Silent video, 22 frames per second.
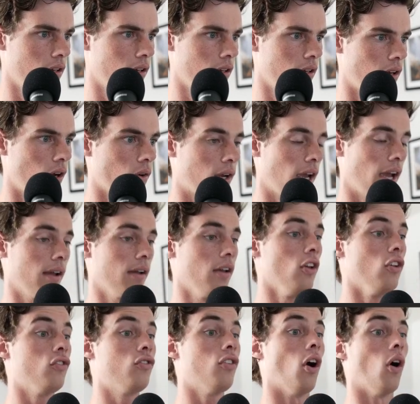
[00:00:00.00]
okay,
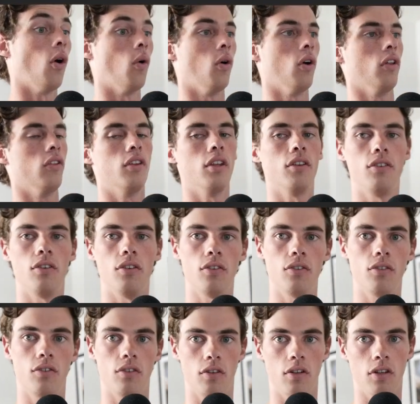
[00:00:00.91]
so this
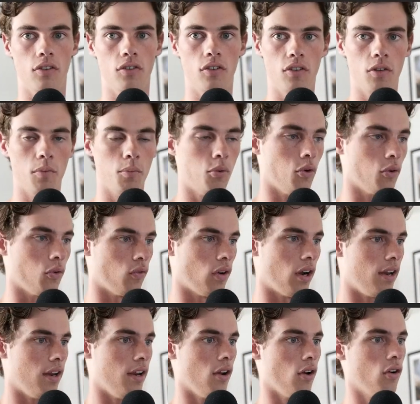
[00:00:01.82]
is important
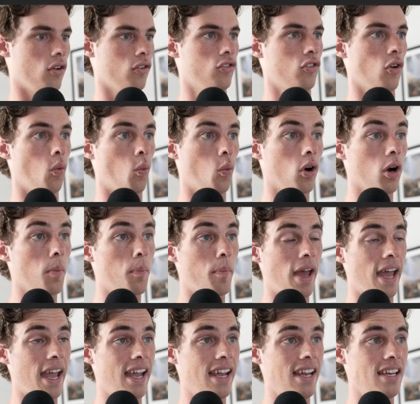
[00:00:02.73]
right here. So we're a
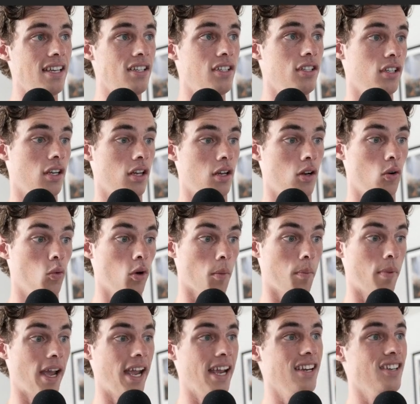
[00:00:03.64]
page
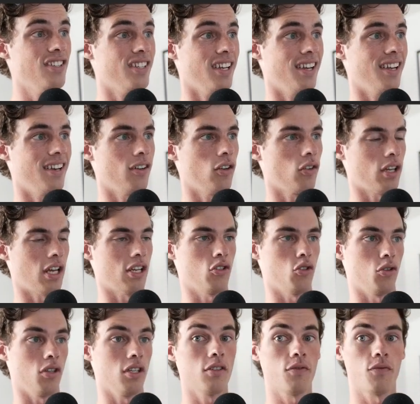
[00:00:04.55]
in. Okay,
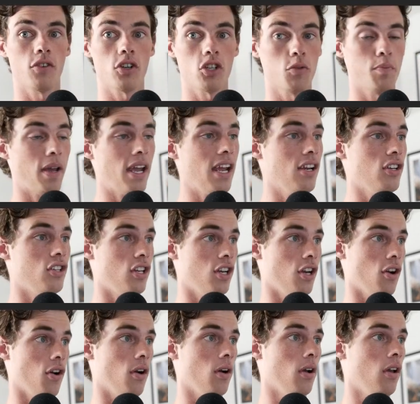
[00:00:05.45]
so this first page
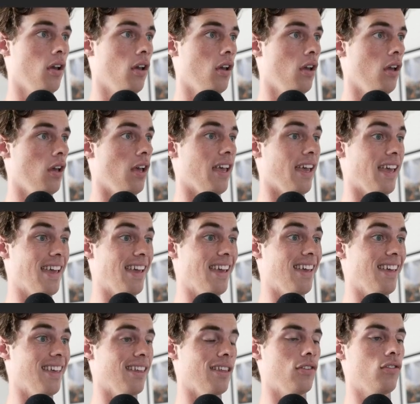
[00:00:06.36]
here
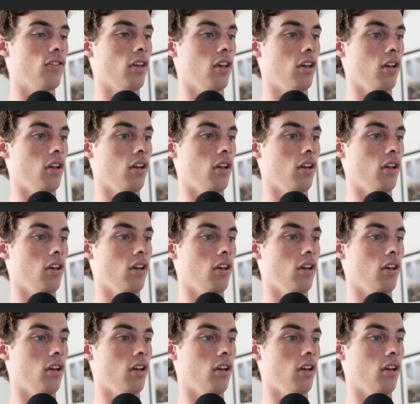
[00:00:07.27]
is